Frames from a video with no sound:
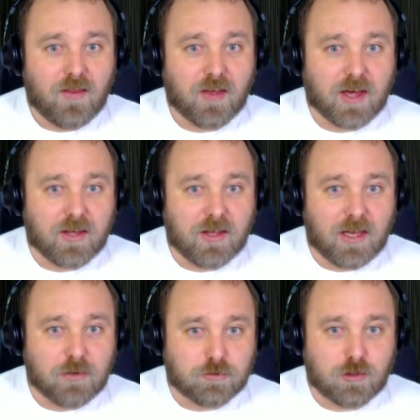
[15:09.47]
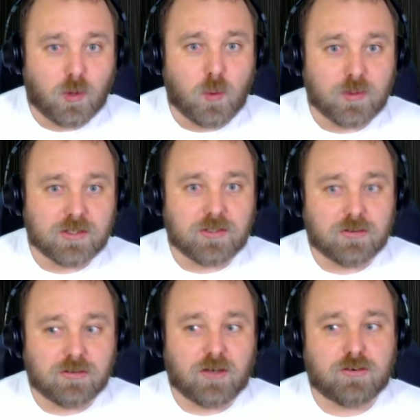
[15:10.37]
that is coded in
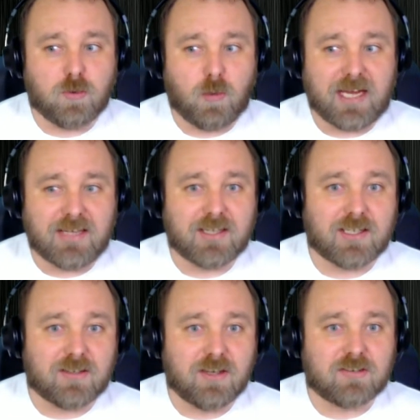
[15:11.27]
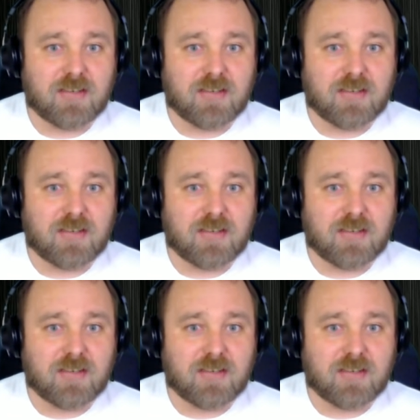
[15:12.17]
such a way that it doesn't